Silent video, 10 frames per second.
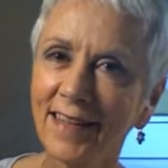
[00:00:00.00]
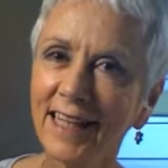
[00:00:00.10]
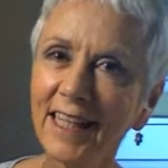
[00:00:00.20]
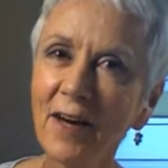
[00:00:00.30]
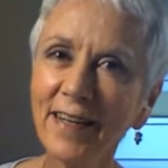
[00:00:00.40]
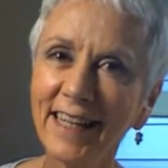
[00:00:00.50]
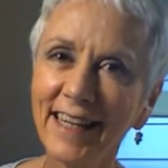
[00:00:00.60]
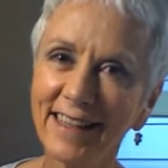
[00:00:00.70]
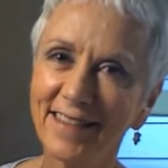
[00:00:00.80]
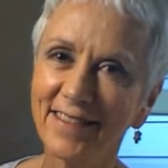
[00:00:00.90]
Hello
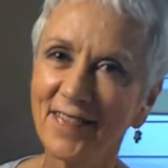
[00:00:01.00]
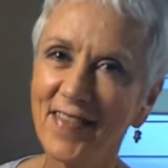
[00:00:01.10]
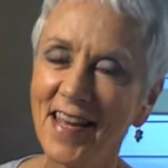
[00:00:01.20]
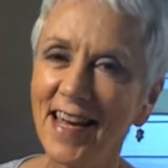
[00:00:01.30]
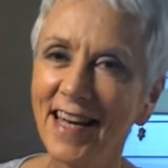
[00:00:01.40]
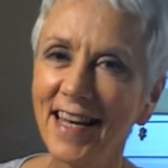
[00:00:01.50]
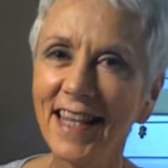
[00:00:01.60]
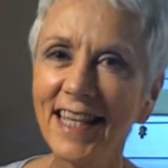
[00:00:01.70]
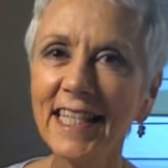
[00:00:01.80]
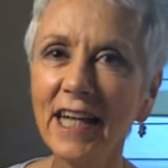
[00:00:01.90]
again.
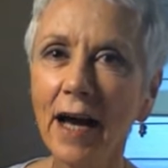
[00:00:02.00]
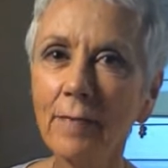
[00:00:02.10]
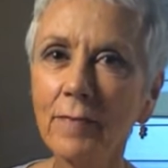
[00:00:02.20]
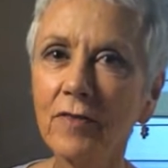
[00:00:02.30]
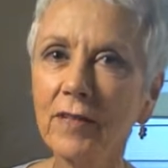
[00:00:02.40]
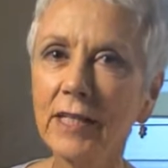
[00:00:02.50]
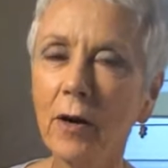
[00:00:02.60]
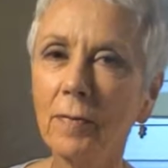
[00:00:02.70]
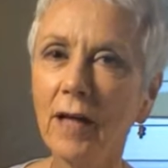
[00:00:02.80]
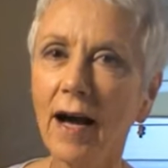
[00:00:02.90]
This time your
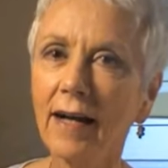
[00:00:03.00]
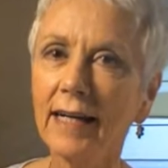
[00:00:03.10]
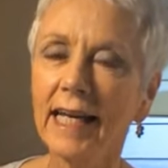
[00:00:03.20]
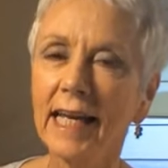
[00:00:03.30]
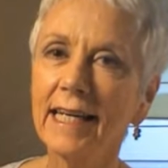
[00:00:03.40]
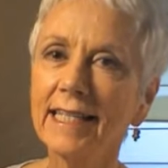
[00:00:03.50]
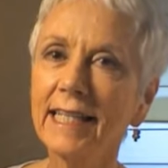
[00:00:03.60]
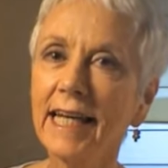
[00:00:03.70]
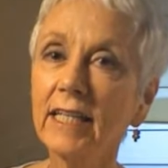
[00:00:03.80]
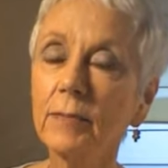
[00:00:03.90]
video blog is
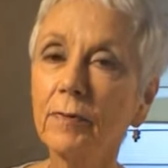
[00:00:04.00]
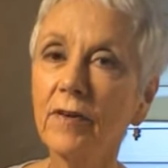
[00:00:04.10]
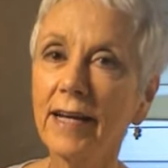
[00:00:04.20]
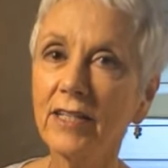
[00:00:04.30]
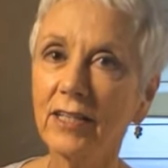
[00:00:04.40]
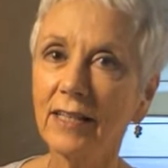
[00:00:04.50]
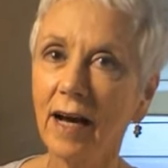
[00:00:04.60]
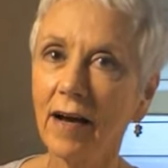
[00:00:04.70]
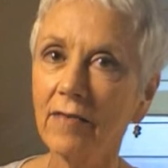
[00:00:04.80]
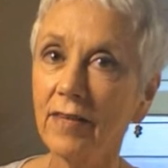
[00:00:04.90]
an exploration
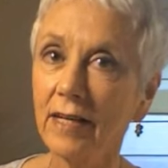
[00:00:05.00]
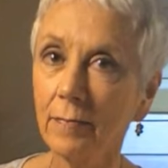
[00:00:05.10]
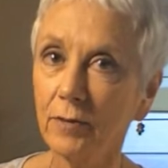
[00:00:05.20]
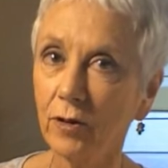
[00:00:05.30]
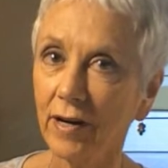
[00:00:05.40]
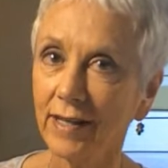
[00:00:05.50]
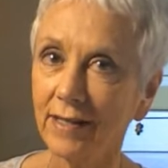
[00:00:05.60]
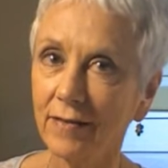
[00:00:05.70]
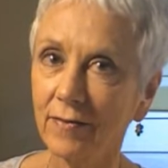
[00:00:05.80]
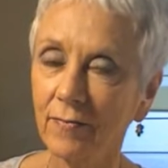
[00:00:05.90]
of the hip
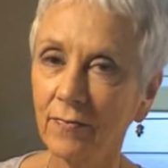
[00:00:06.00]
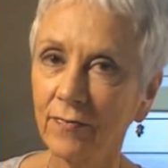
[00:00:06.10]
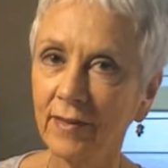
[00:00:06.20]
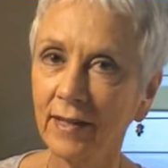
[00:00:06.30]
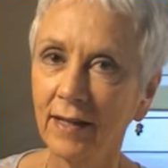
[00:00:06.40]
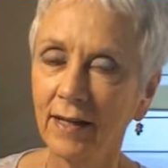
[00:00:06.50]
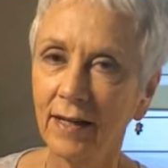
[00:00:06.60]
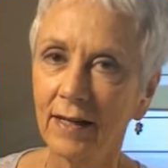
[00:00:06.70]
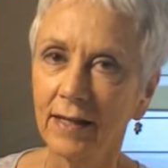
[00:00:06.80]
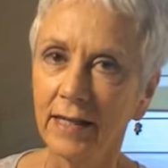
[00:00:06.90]
joint.
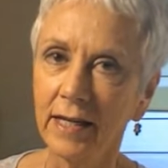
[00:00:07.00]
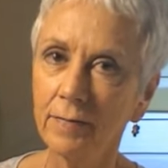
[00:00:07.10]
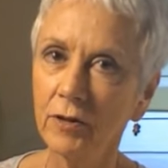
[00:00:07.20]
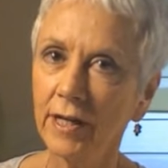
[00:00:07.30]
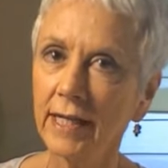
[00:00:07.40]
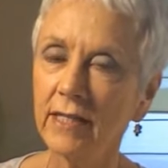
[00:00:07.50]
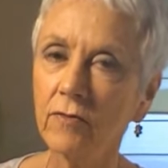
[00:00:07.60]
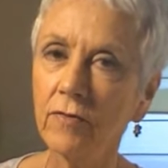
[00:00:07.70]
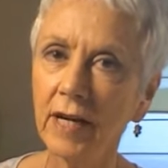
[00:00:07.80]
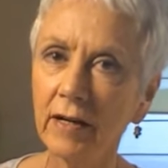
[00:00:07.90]
The hip joint is
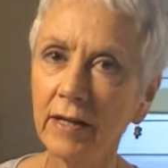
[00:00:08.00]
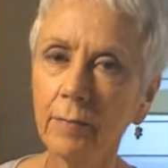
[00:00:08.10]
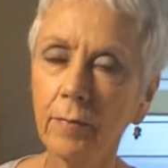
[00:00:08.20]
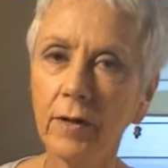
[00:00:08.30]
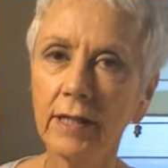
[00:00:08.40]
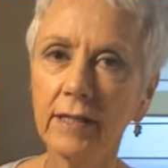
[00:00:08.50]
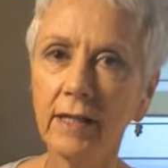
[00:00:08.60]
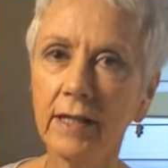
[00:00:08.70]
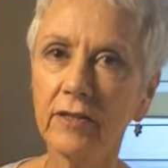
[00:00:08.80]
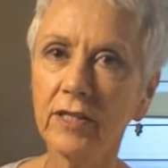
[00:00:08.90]
very important to
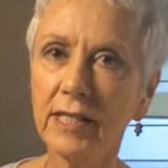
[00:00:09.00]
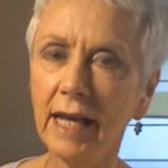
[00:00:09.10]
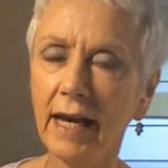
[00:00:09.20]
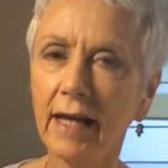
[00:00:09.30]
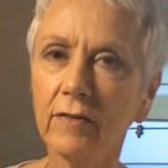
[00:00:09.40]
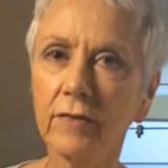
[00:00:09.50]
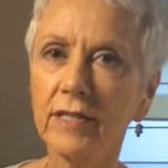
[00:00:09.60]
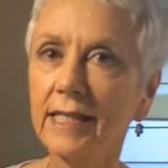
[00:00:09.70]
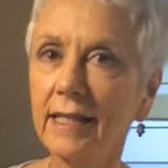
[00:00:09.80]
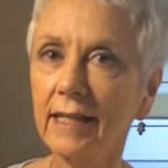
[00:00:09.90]
understand for
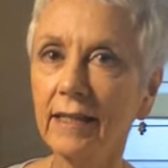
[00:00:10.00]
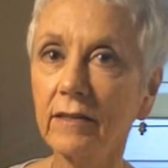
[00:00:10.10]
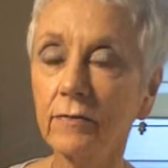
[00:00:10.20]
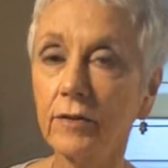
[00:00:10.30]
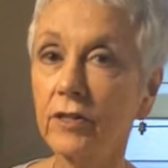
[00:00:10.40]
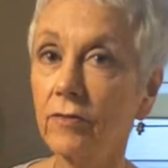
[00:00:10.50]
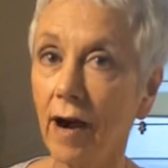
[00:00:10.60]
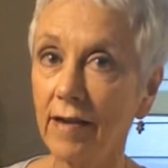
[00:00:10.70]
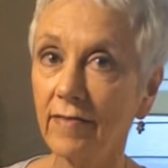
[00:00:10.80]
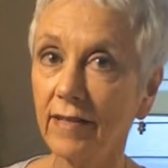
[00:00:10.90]
sitting, for
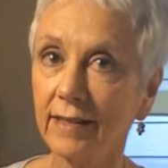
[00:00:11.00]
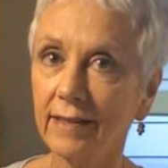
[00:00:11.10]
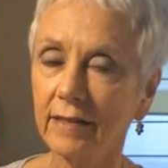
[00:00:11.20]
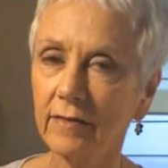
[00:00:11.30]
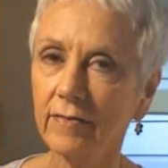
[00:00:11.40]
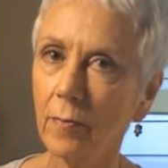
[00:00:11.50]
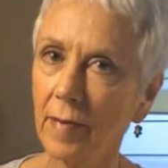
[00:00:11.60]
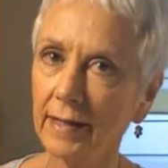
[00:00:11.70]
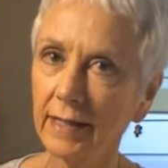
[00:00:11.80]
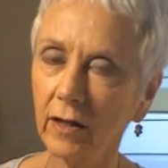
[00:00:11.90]
driving, for
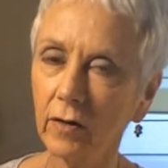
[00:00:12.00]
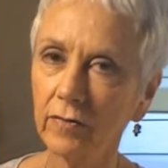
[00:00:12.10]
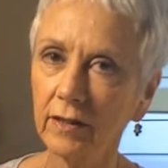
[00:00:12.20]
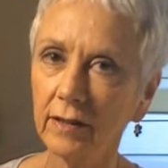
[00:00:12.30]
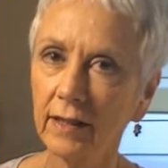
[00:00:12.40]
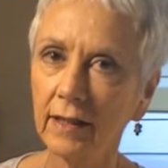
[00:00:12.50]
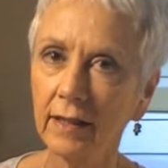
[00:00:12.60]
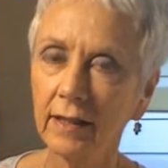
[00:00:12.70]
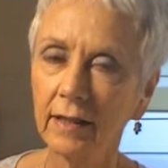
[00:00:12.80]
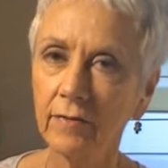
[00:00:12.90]
bending over,
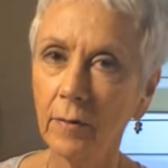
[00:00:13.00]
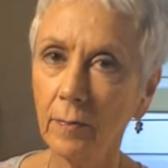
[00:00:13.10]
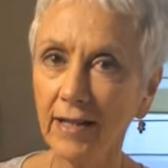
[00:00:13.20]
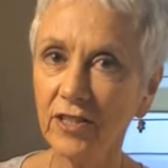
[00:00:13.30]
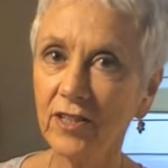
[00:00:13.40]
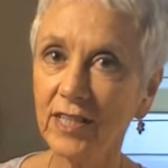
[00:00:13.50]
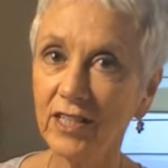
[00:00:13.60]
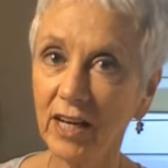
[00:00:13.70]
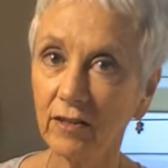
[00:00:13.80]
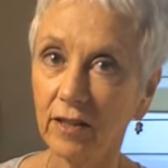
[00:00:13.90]
for posture in
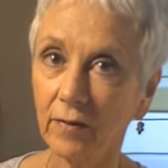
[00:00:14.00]
general.